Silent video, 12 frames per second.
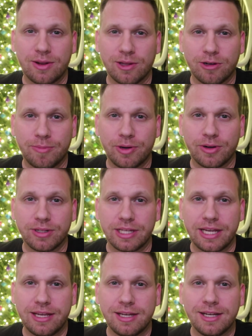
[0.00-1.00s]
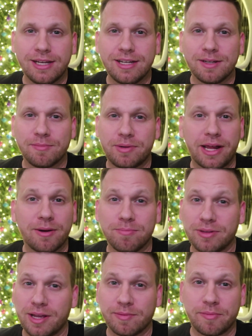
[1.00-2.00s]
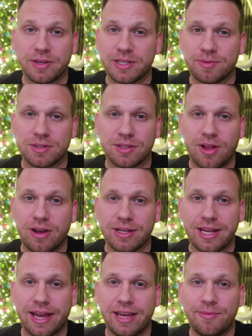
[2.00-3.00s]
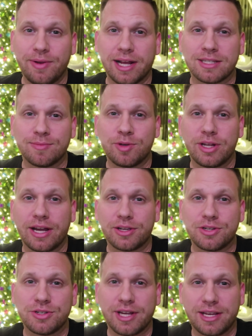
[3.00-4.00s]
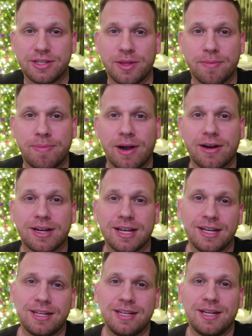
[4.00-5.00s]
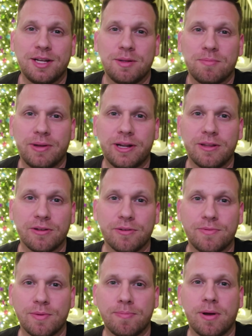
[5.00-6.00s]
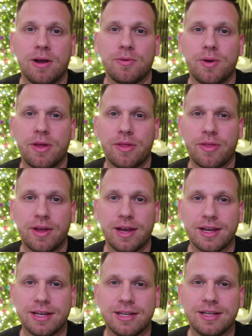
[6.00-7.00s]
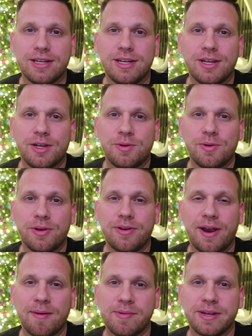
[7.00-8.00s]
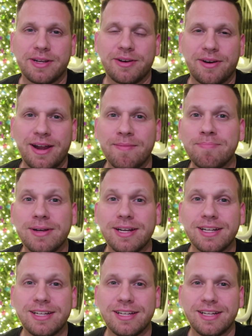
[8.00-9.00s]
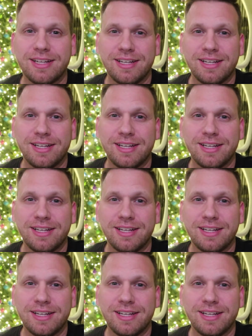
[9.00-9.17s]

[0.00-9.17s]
out a little bit early, but I don't blame them because it was a long day and we got some good exercise at the park. Played a little football with, uh, with Grandma and Grandpa,